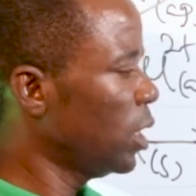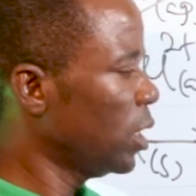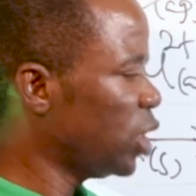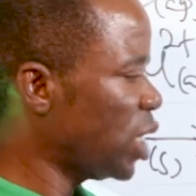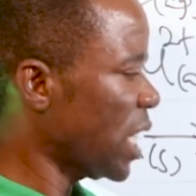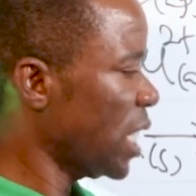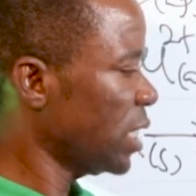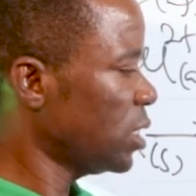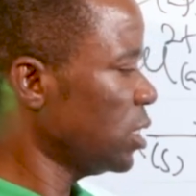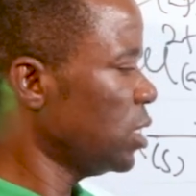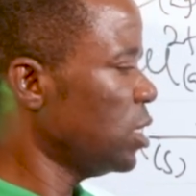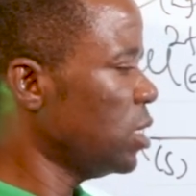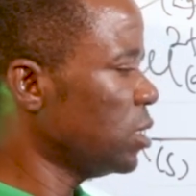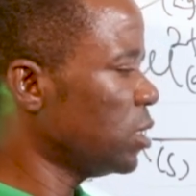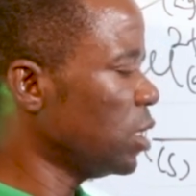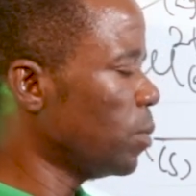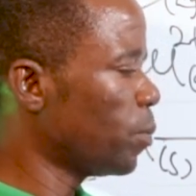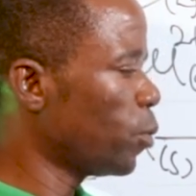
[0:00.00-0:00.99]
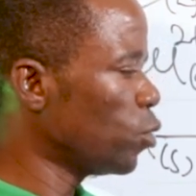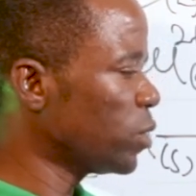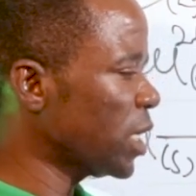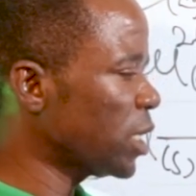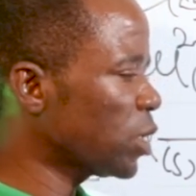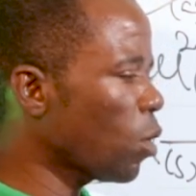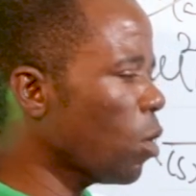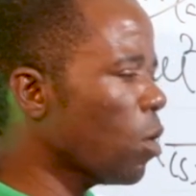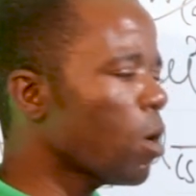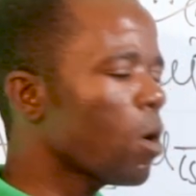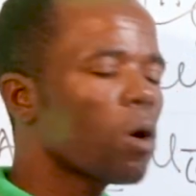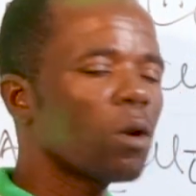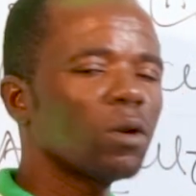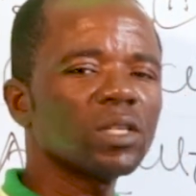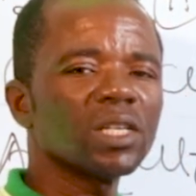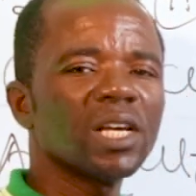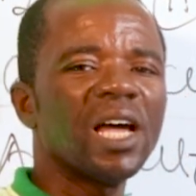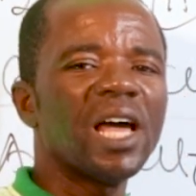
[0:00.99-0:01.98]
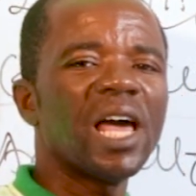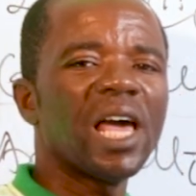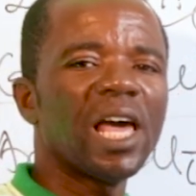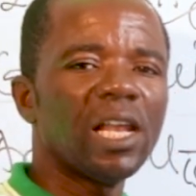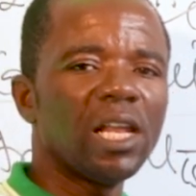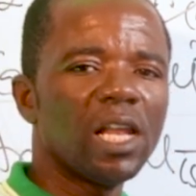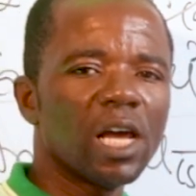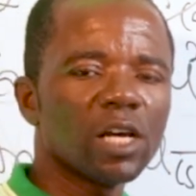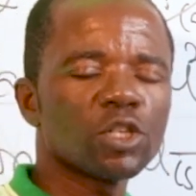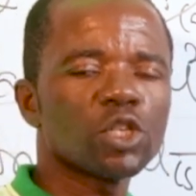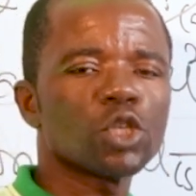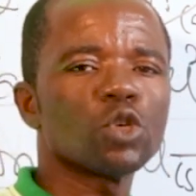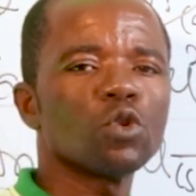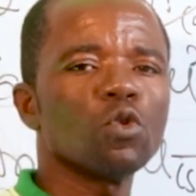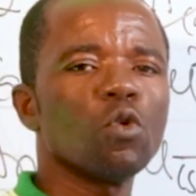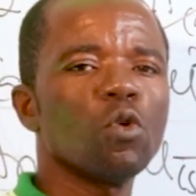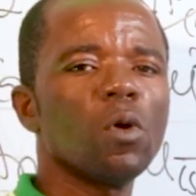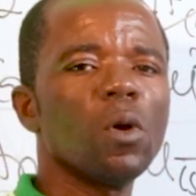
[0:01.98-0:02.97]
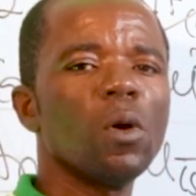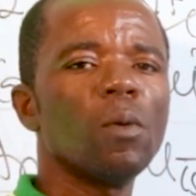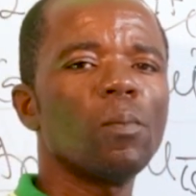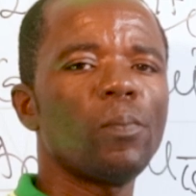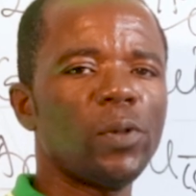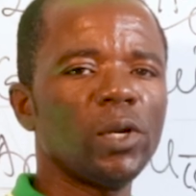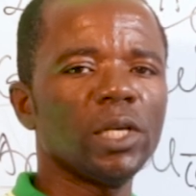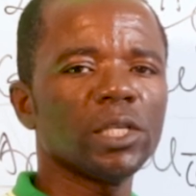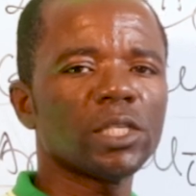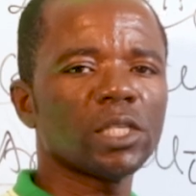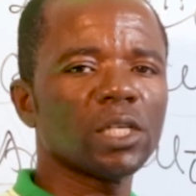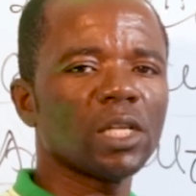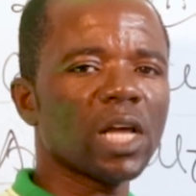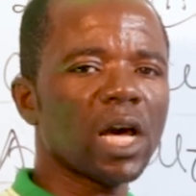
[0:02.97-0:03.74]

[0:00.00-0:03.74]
That is a process called electroplating.